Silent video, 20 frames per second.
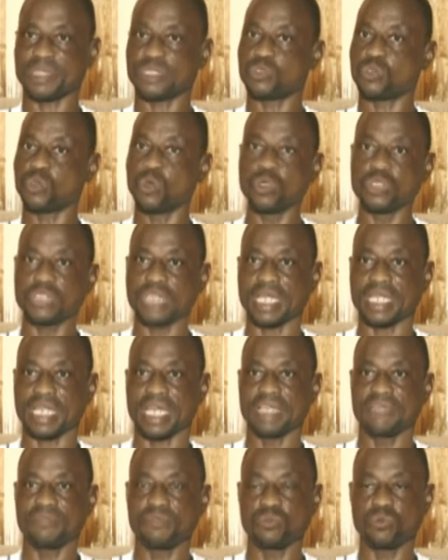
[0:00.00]
those that
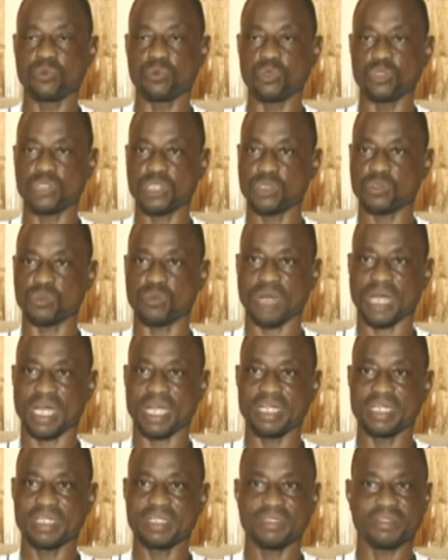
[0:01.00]
are even closer to Wa
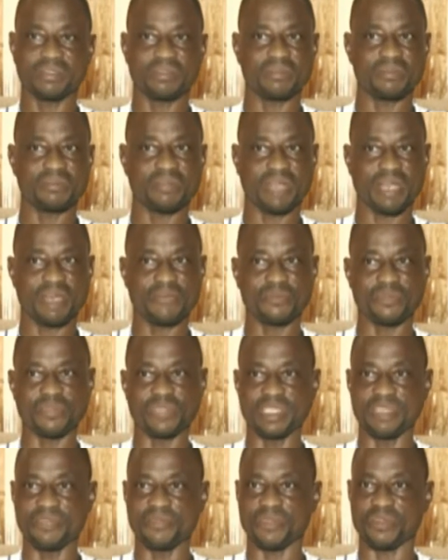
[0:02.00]
will have to
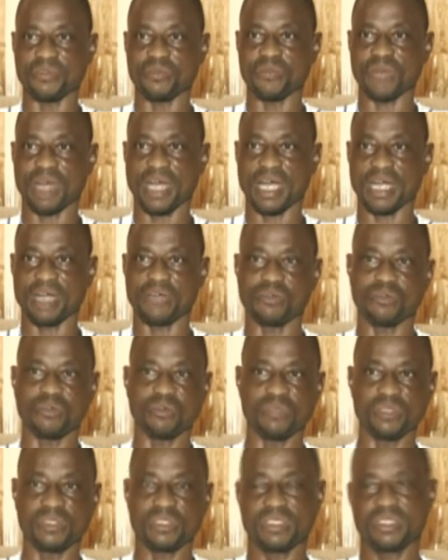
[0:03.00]
live in Wa and
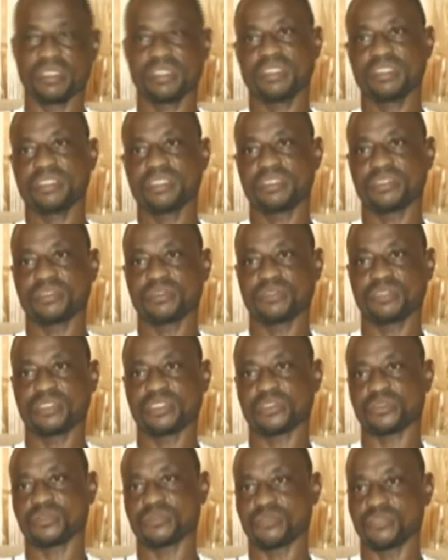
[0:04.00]
commute to
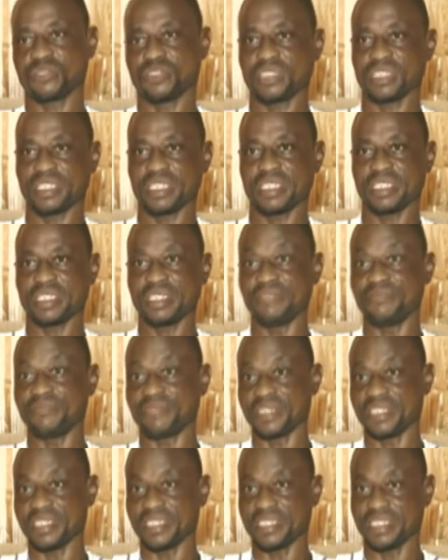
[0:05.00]
the schools
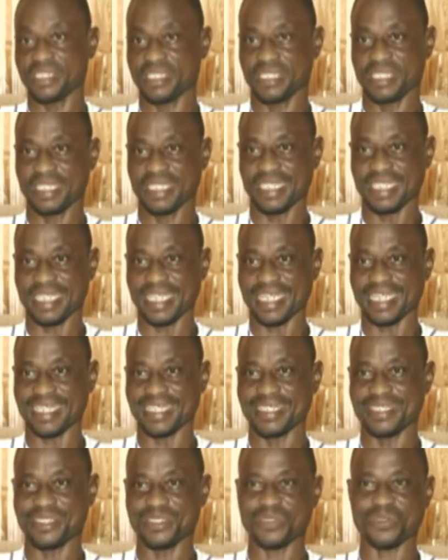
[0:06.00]
every day.
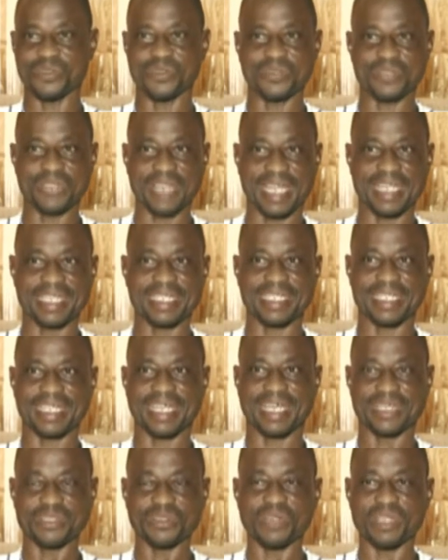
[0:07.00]
So that
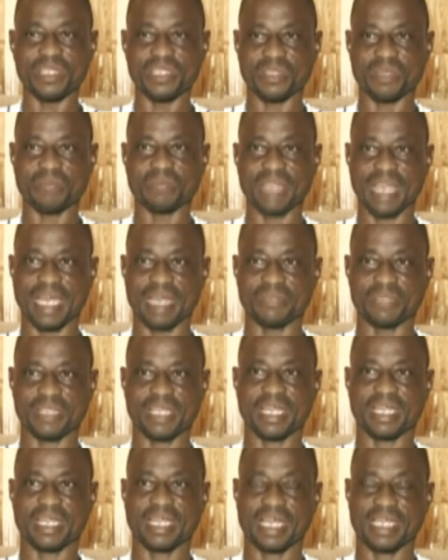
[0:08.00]
actually sometimes
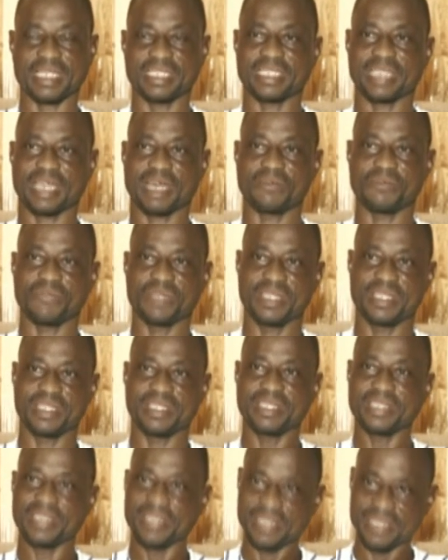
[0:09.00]
can cut
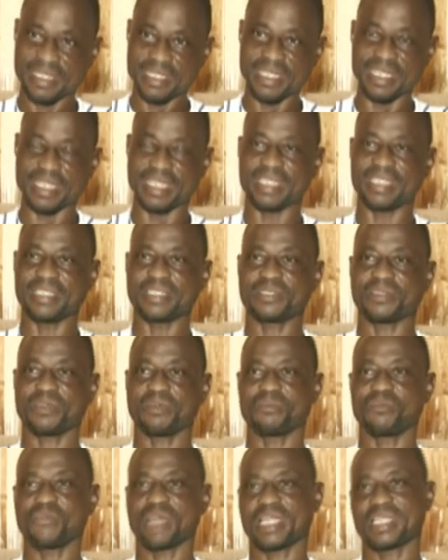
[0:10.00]
away uh,
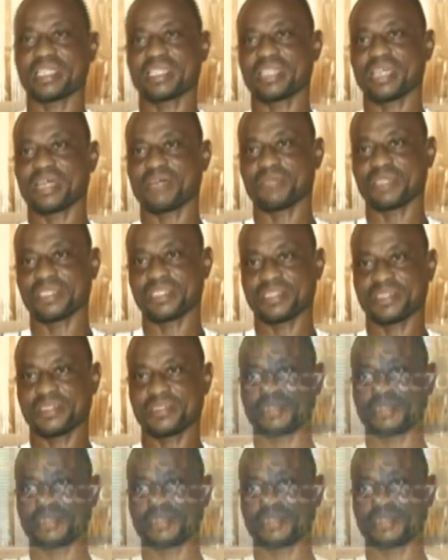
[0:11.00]
some working hours.